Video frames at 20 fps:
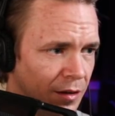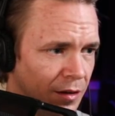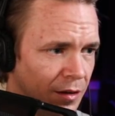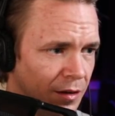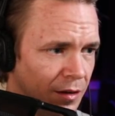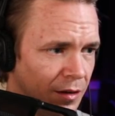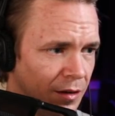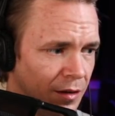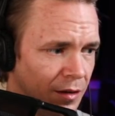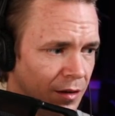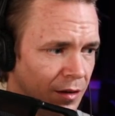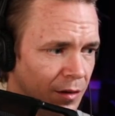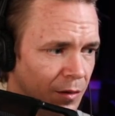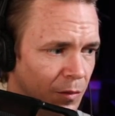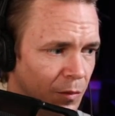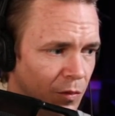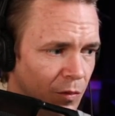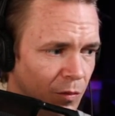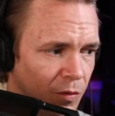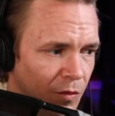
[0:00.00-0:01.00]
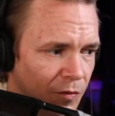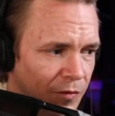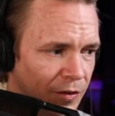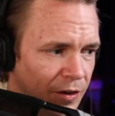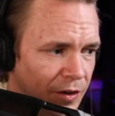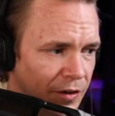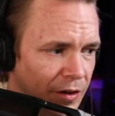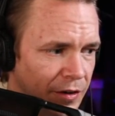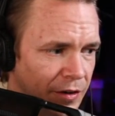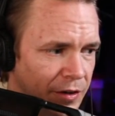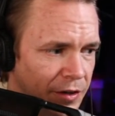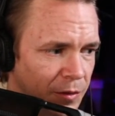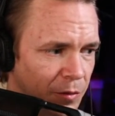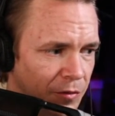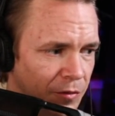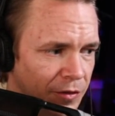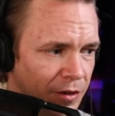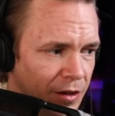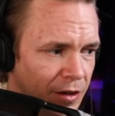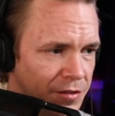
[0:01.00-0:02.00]
We'll figure it out here. We'll
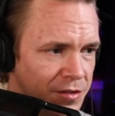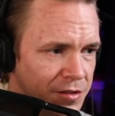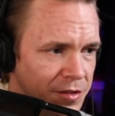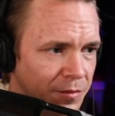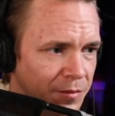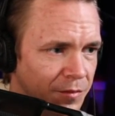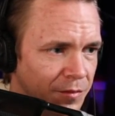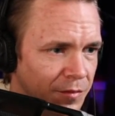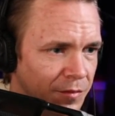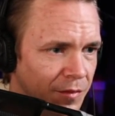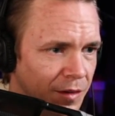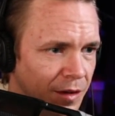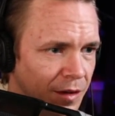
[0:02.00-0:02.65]
figure out some